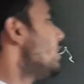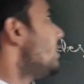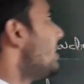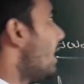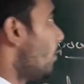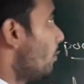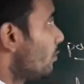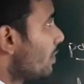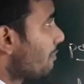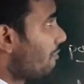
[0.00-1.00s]
Now,
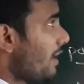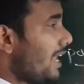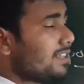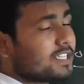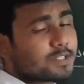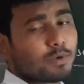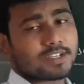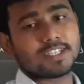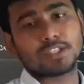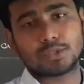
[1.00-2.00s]
where this
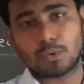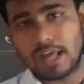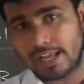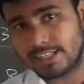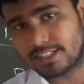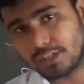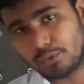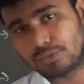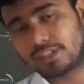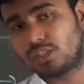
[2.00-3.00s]
washing soda is
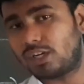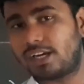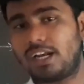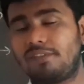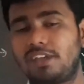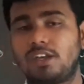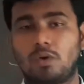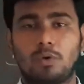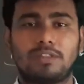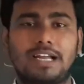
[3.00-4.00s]
used, generally we
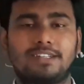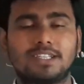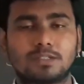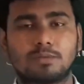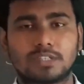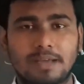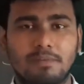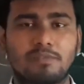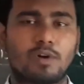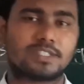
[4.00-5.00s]
know that this type
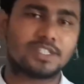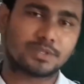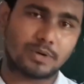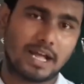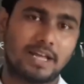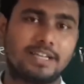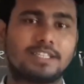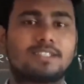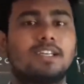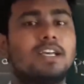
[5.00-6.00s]
of washing soda it
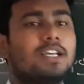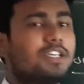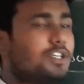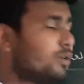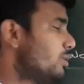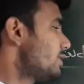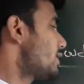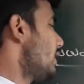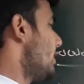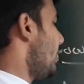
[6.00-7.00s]
is
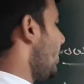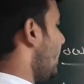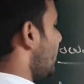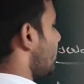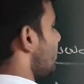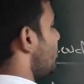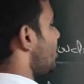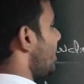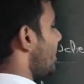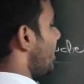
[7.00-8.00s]
used in
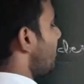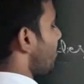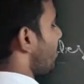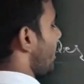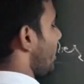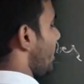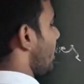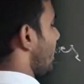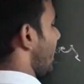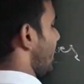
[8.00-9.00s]

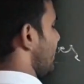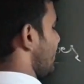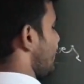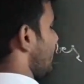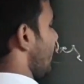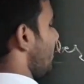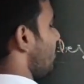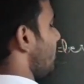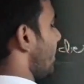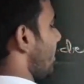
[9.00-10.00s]
GPS,
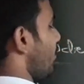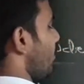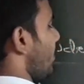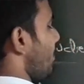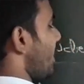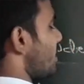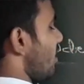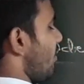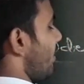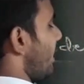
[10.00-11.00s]
in preparation
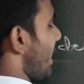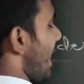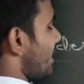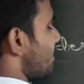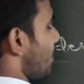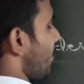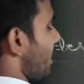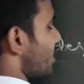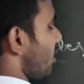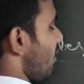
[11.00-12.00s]
of glass,
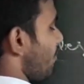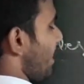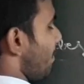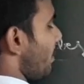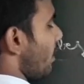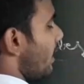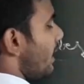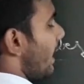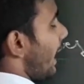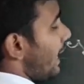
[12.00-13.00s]
preparation of paper,
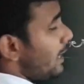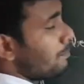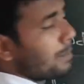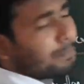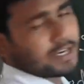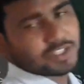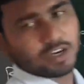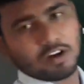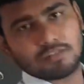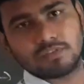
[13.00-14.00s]
and in preparation
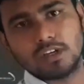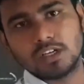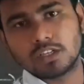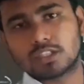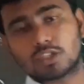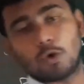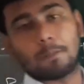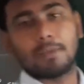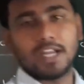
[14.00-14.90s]
of soap.